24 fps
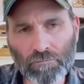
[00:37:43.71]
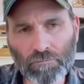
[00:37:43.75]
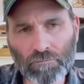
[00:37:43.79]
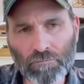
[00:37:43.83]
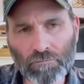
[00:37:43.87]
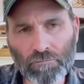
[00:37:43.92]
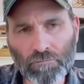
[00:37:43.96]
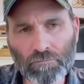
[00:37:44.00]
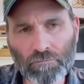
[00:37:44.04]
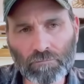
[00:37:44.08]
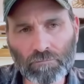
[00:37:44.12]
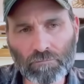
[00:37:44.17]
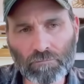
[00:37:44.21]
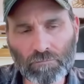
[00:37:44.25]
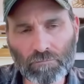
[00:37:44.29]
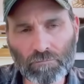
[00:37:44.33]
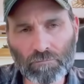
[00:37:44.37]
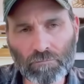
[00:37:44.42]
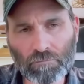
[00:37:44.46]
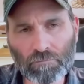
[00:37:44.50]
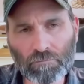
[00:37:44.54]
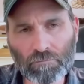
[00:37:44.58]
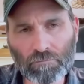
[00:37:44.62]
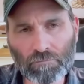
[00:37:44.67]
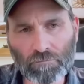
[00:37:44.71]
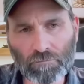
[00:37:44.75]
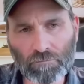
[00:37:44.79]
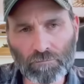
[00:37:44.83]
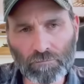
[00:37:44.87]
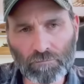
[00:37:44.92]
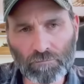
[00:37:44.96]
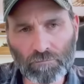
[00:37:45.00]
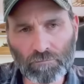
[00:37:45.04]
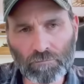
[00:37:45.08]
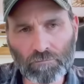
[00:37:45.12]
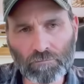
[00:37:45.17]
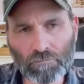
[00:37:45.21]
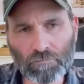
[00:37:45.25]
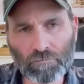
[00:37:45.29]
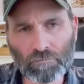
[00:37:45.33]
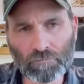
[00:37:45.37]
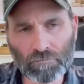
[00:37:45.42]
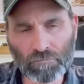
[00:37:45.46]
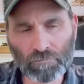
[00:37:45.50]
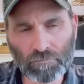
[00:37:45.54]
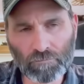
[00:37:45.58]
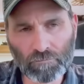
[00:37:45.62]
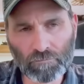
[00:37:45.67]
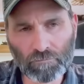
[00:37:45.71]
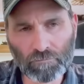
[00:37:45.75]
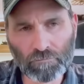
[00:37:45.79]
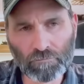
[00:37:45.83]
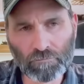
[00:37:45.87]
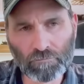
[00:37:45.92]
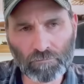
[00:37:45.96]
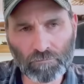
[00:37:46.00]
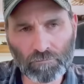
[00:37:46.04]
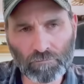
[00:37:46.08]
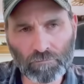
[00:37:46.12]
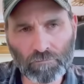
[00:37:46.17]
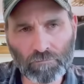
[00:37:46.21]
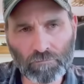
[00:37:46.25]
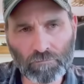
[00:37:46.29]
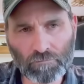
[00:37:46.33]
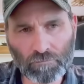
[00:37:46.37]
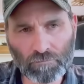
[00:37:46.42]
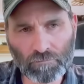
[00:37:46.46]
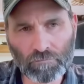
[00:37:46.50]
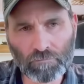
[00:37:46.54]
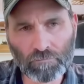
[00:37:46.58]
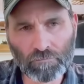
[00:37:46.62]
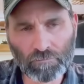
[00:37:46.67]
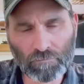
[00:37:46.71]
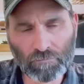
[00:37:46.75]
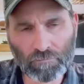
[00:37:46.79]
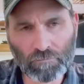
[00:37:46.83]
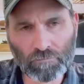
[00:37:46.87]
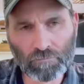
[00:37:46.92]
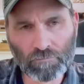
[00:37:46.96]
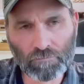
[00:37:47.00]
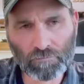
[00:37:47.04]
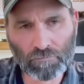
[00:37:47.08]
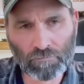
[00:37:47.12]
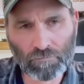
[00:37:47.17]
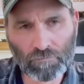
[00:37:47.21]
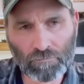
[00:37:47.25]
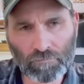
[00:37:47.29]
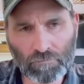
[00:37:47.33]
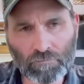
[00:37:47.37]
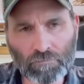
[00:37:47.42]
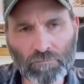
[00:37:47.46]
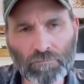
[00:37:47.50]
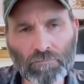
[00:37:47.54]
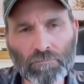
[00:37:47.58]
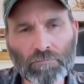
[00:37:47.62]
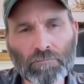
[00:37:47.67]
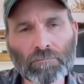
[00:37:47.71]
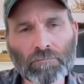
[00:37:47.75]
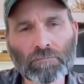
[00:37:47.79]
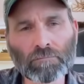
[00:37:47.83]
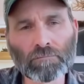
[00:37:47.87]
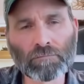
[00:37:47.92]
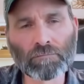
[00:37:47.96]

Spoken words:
(silent)